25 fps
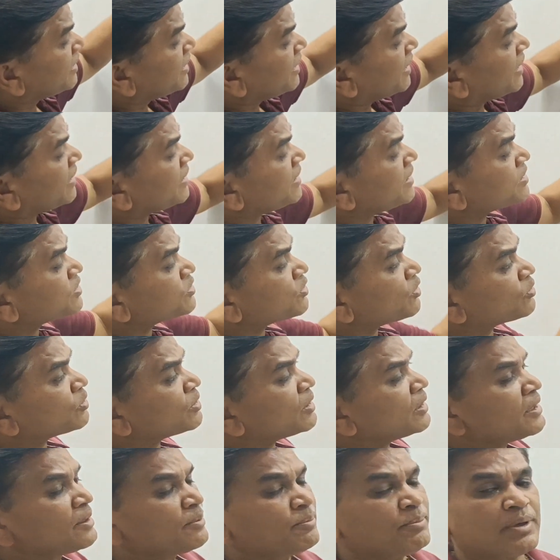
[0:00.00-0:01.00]
N is
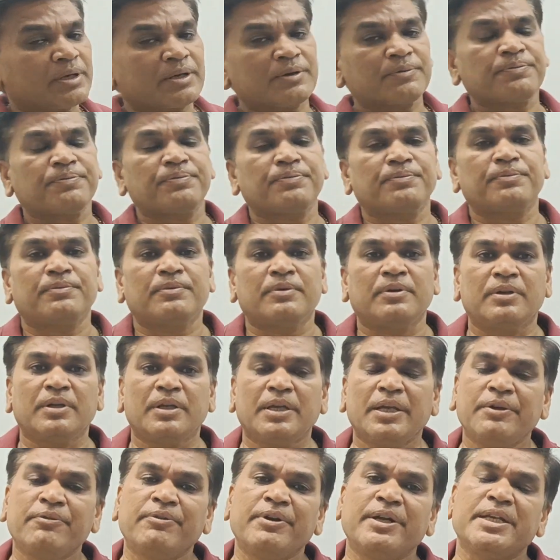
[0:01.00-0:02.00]
total number of
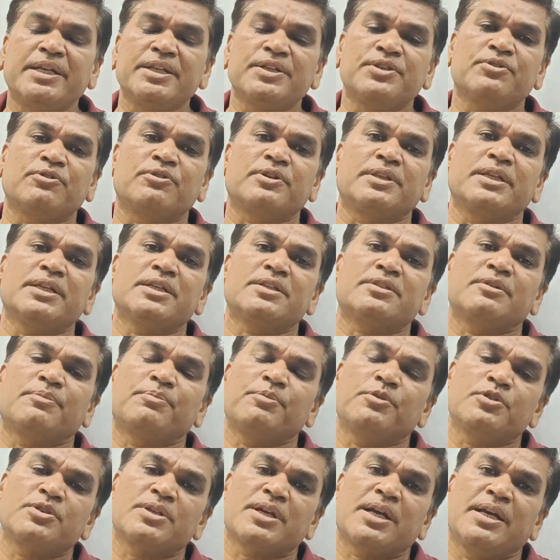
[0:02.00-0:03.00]
event is over there.
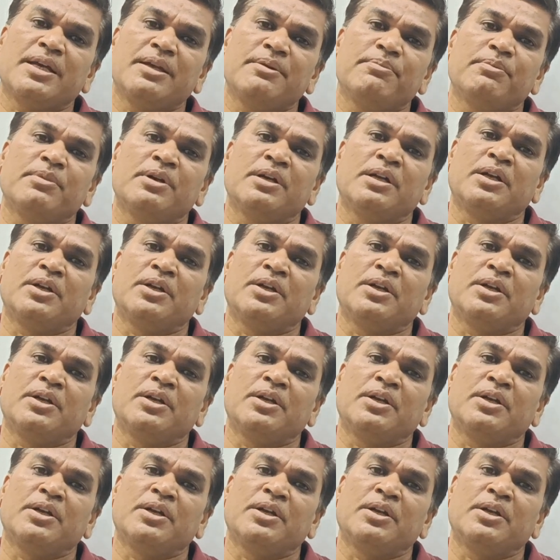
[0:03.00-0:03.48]
Suppose I am